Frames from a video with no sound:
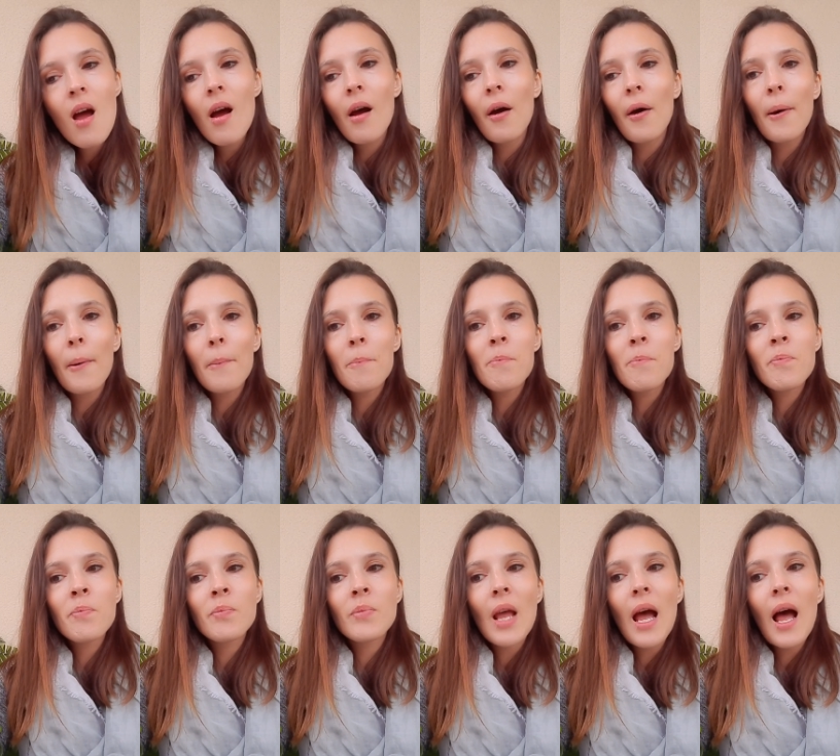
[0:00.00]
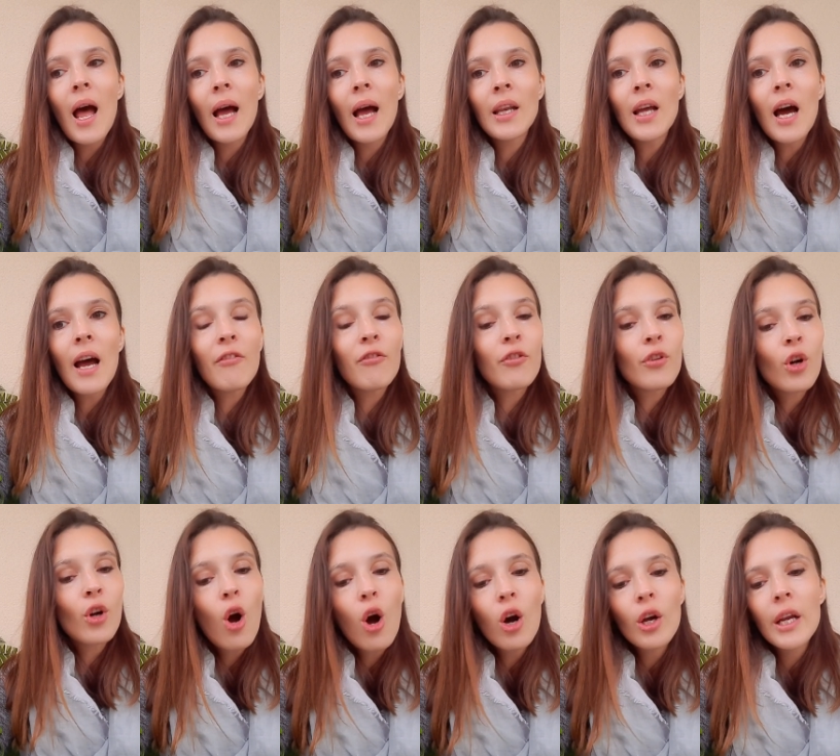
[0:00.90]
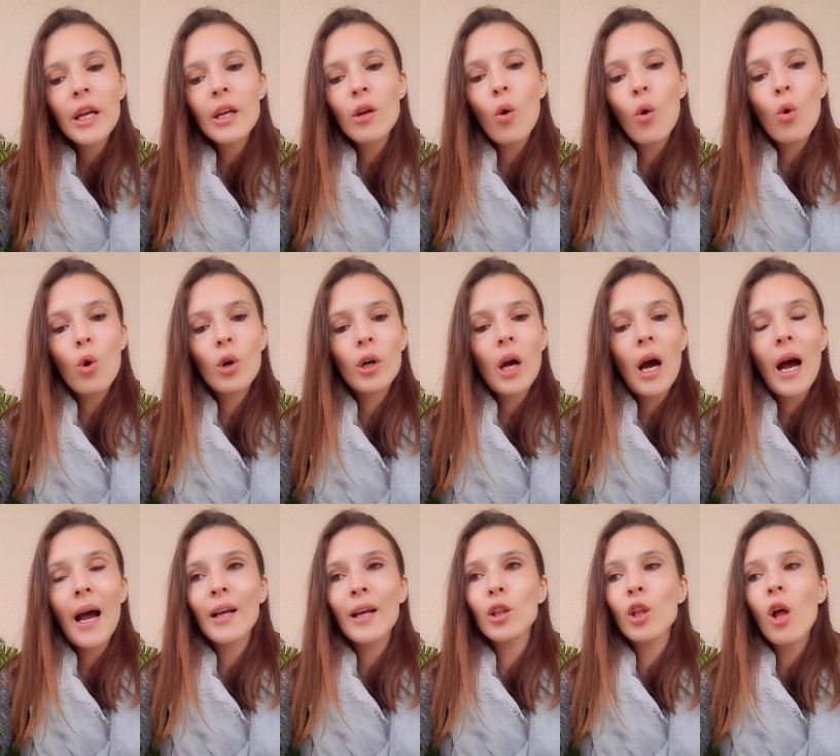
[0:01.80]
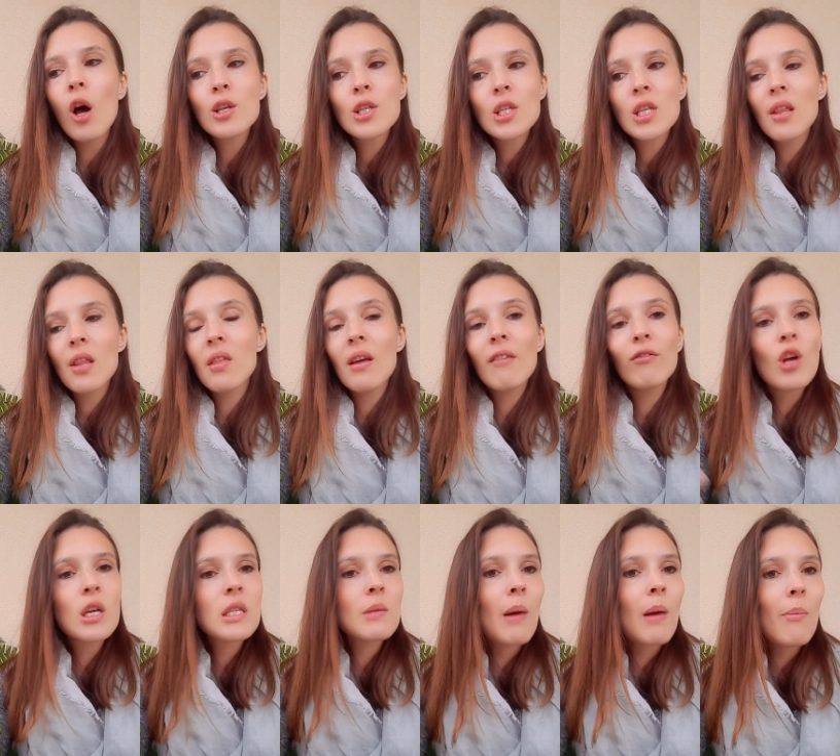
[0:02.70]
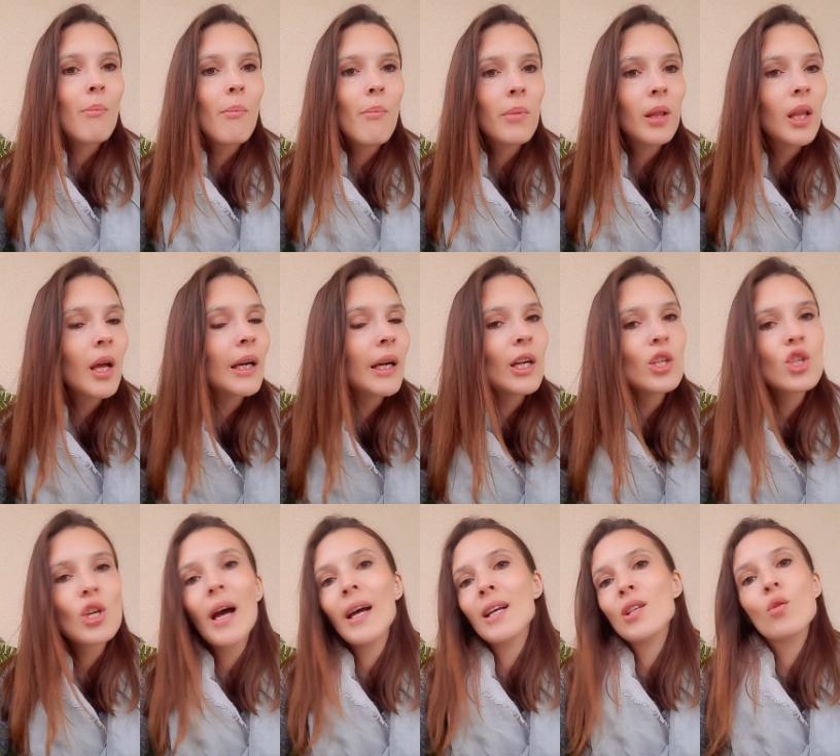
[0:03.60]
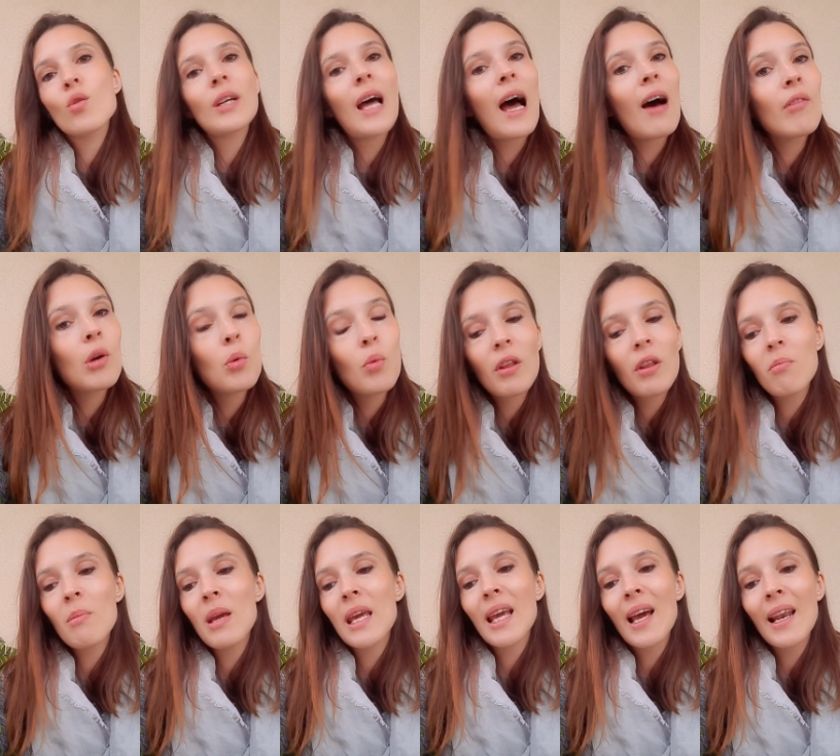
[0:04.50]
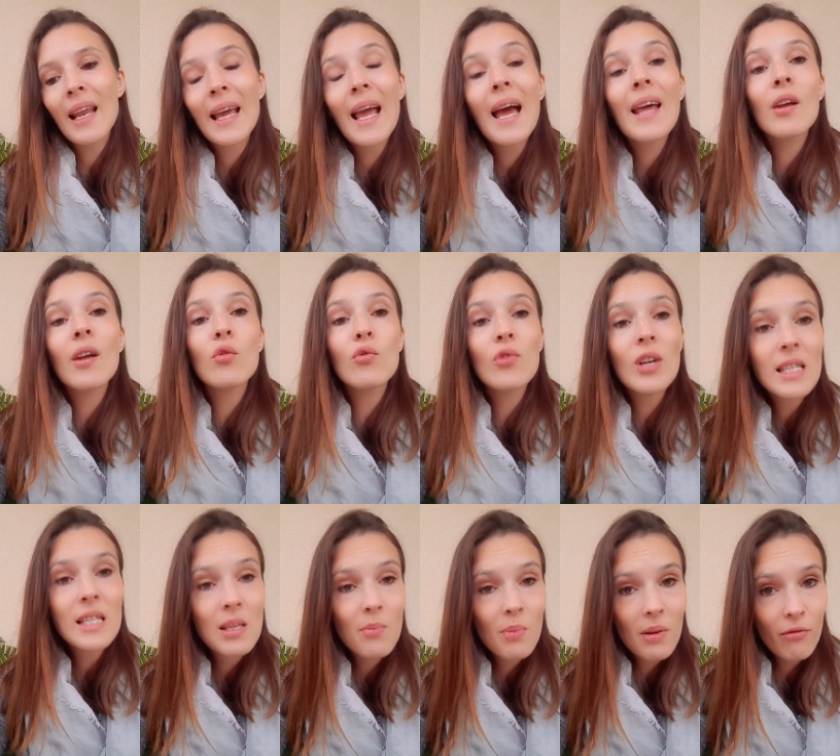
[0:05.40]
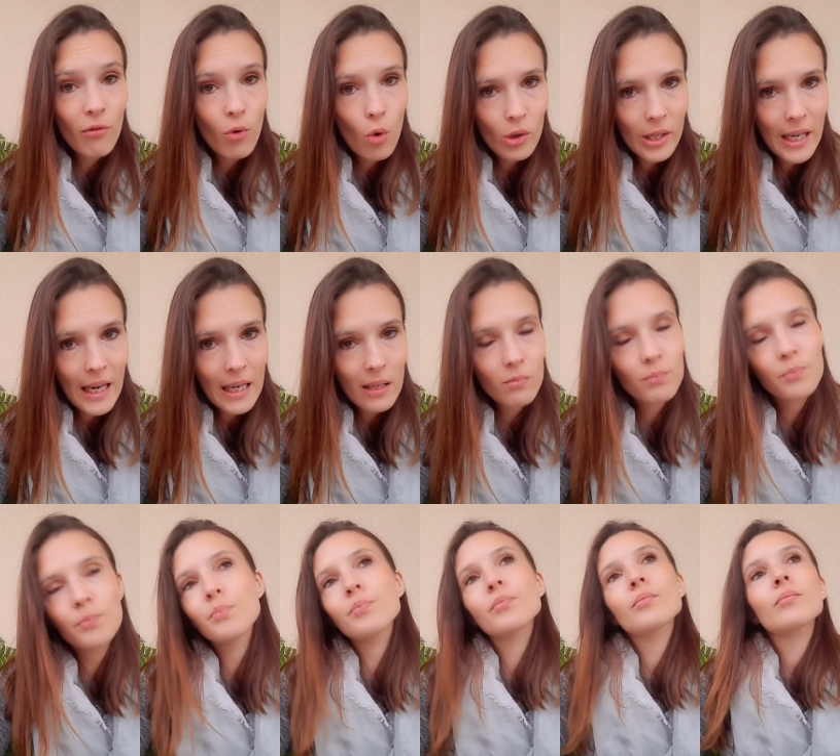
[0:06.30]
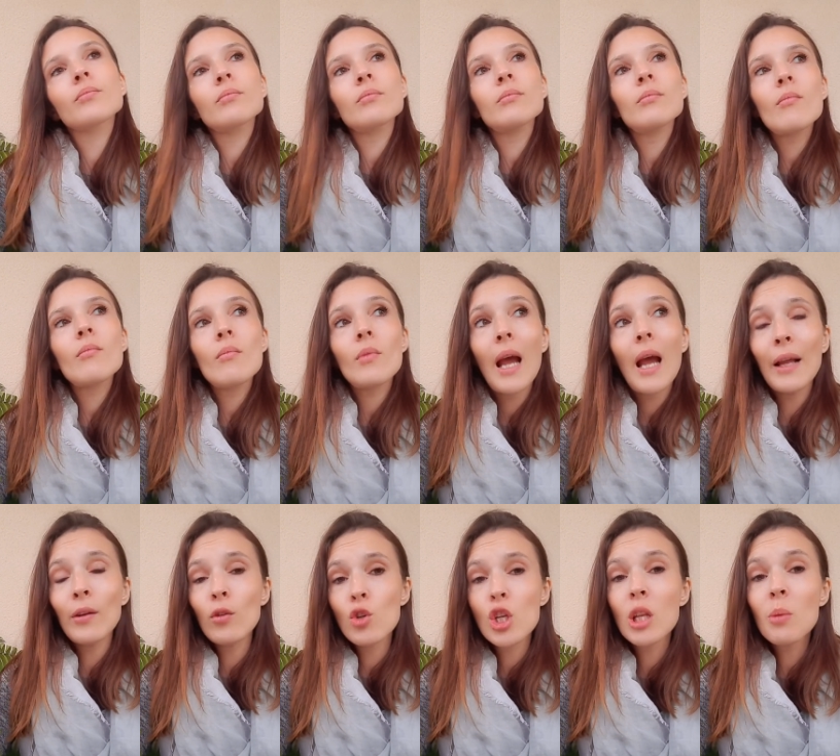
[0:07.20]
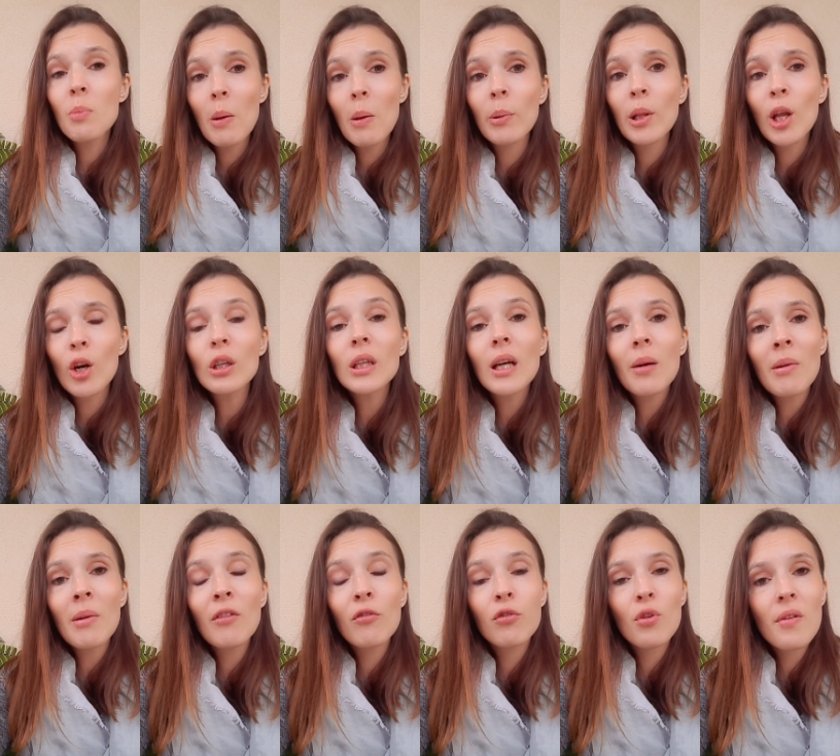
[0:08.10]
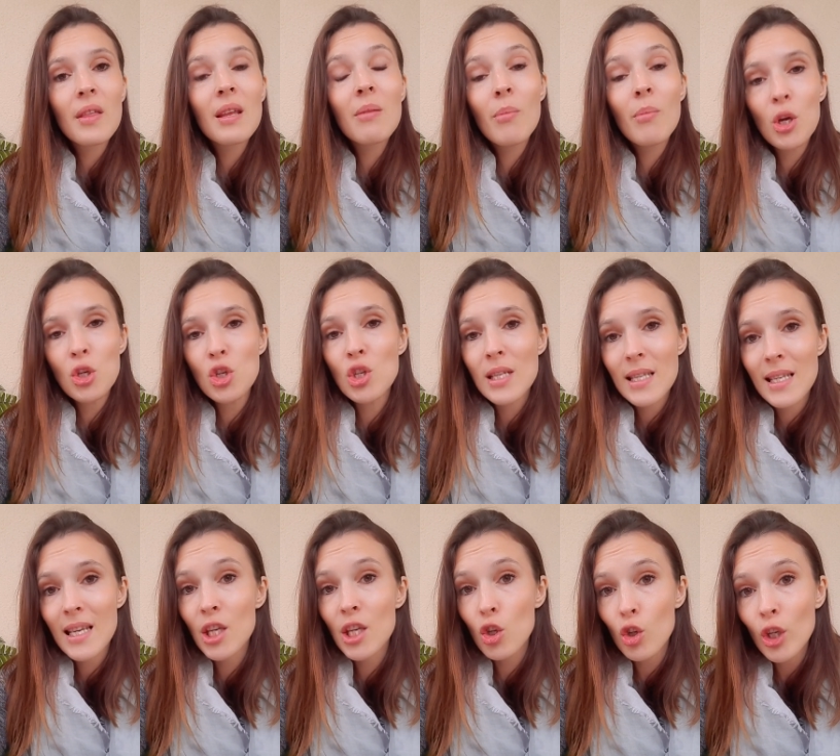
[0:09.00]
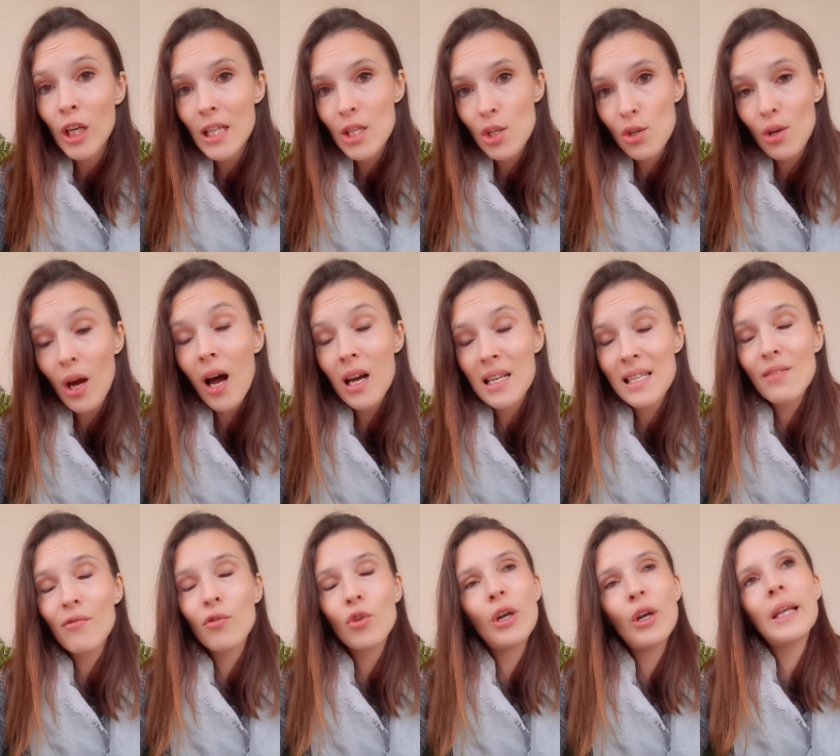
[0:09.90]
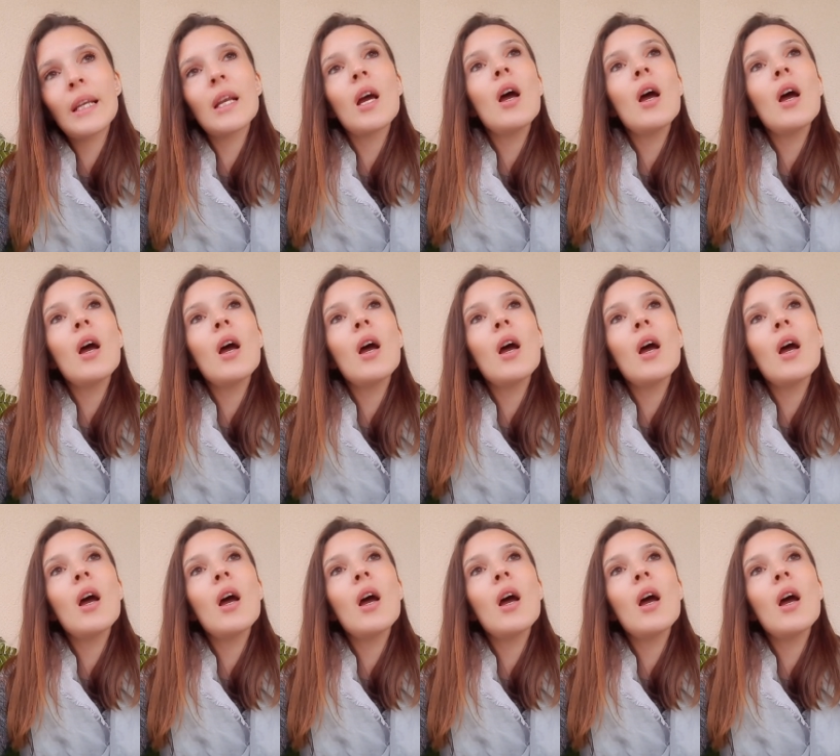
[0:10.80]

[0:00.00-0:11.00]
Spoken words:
And I forgot it, or I lost it, they've lost my luggage, I don't have it with me, can I get a recipe for it? And usually people are coming for the emergency unit to ask for it,